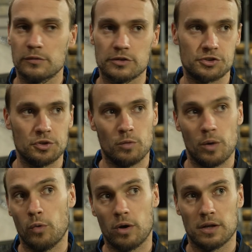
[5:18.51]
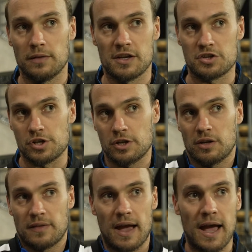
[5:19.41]
There's someone wanting their
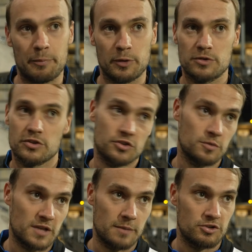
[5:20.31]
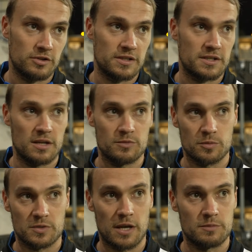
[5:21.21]
shirt, and that happens. And sometimes you're in the team,
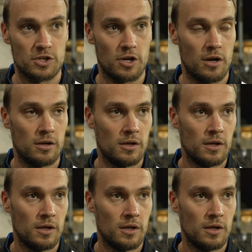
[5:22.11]
sometimes you're not.